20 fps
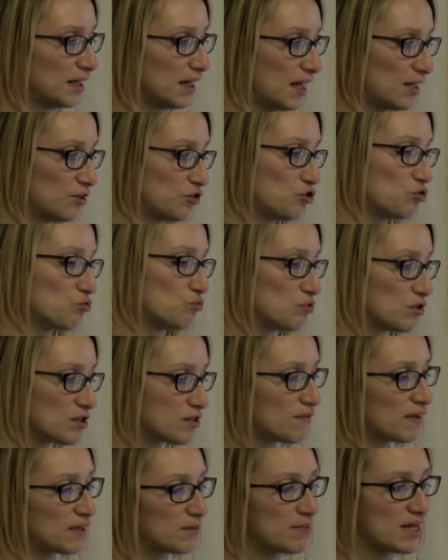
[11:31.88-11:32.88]
and
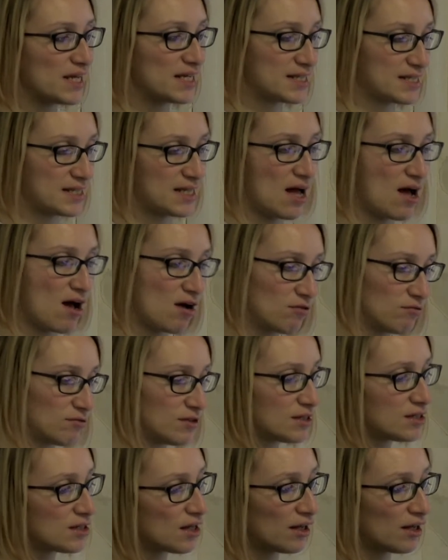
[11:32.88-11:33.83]
tools that make sounds